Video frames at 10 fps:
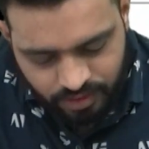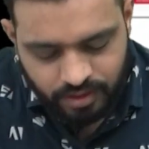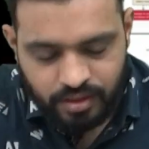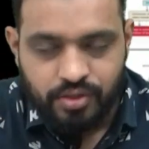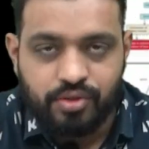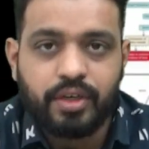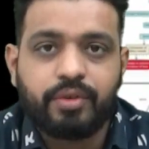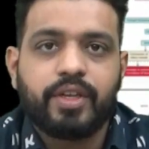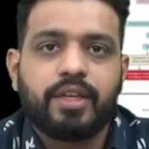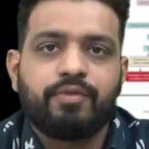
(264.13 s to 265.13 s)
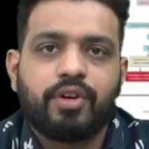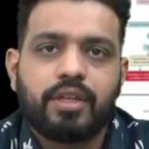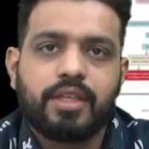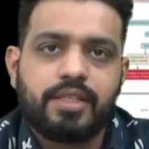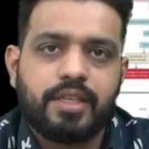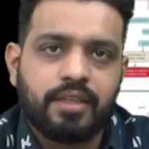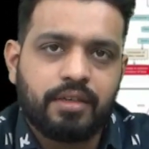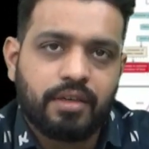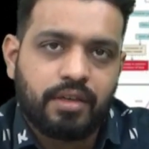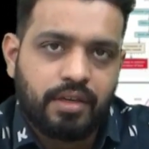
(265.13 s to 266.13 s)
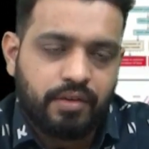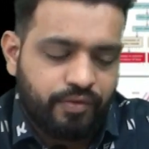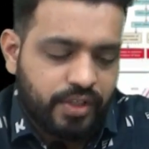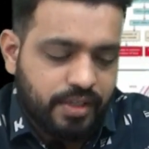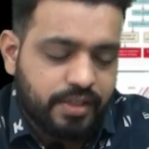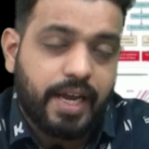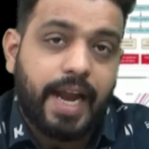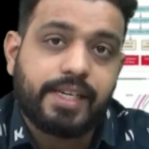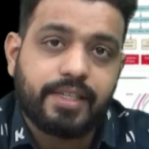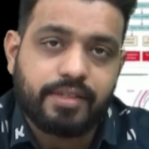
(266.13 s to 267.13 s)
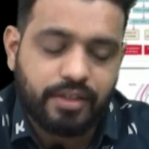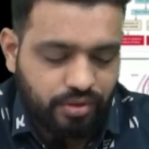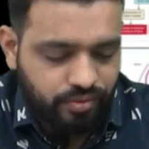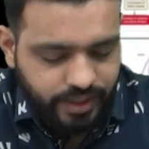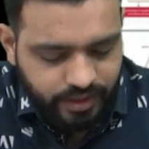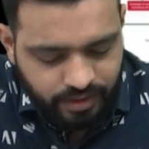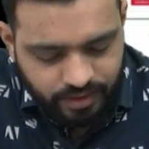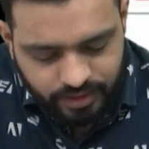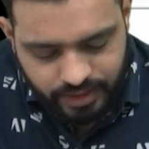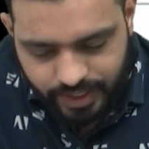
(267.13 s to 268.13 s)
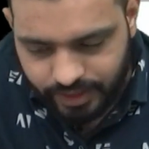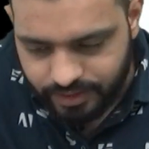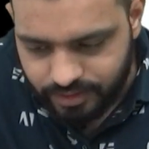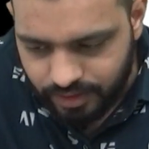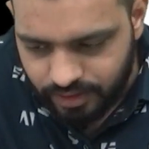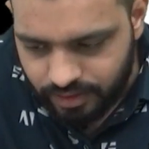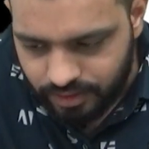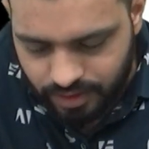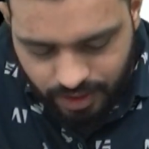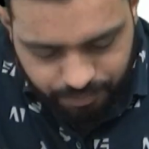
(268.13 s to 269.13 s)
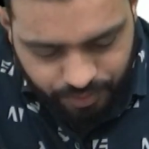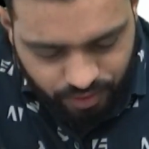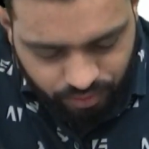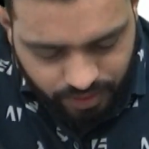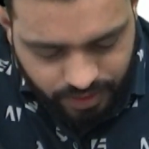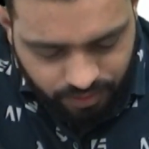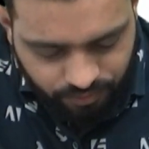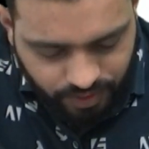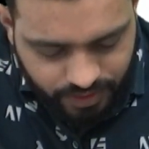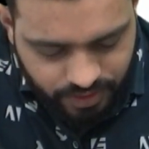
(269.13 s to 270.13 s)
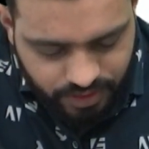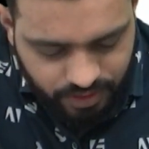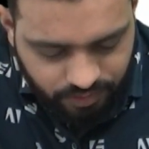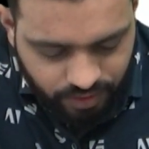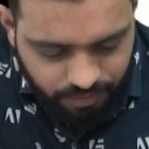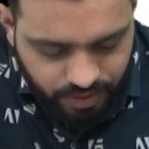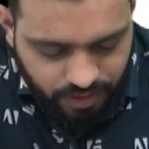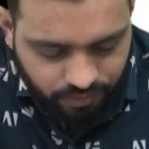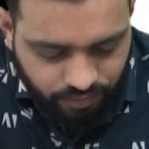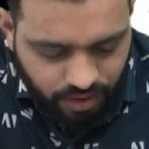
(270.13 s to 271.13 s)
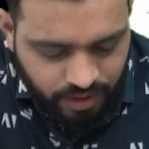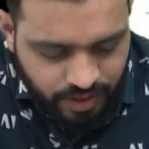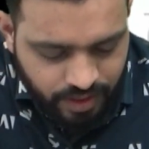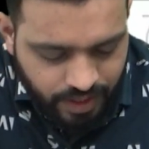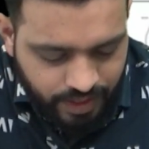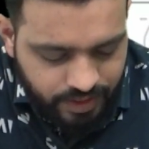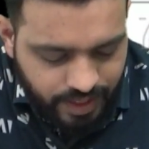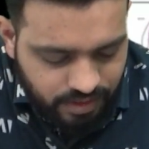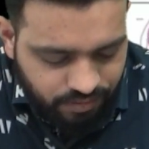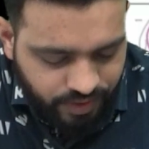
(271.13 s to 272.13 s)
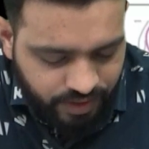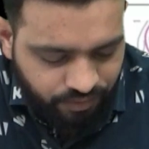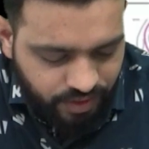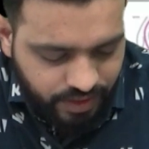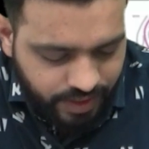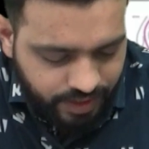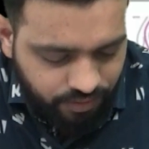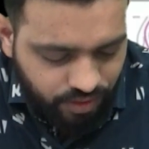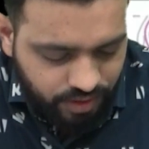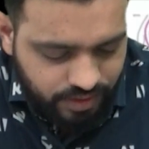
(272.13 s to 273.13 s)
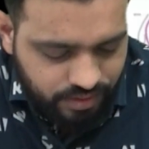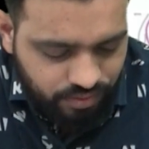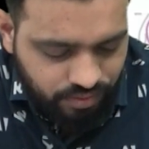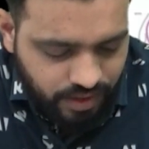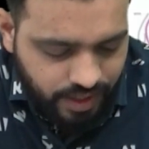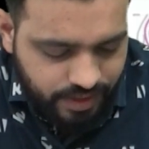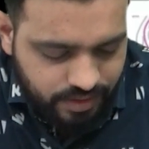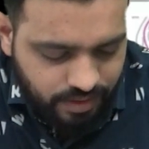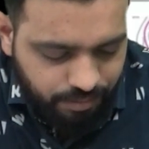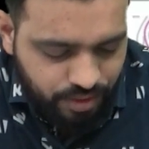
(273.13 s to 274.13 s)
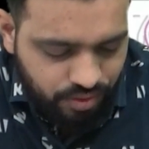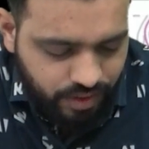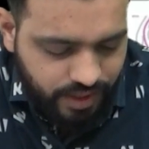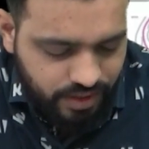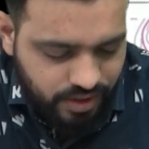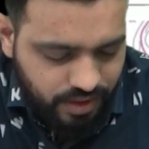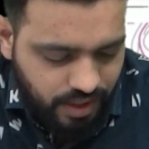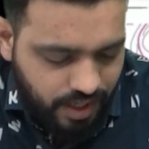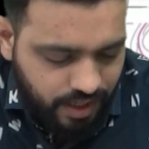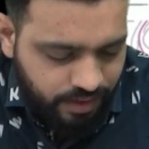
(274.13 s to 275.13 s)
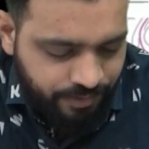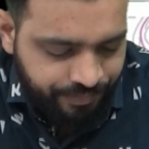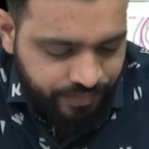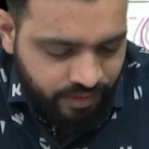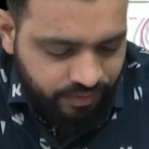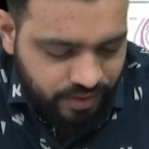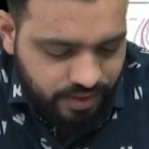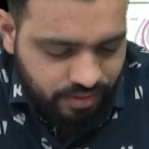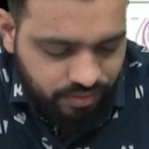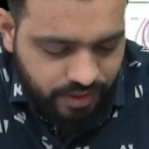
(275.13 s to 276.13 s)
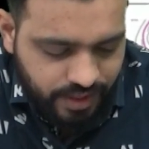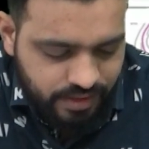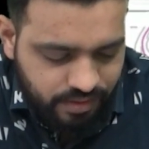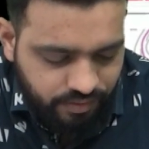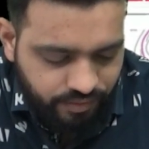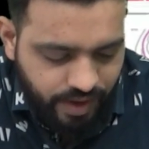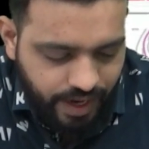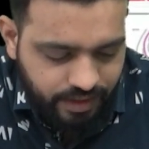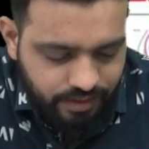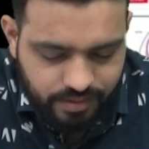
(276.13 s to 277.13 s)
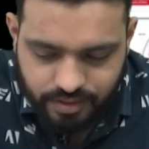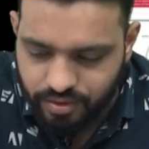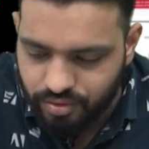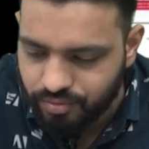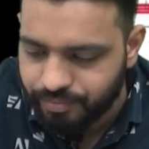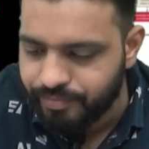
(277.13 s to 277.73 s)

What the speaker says: So it will involve the gene which is adjacent to it, that is the WT1 gene will be involved, and that's when we get what is known as WAGR, which is known as Wagner syndrome.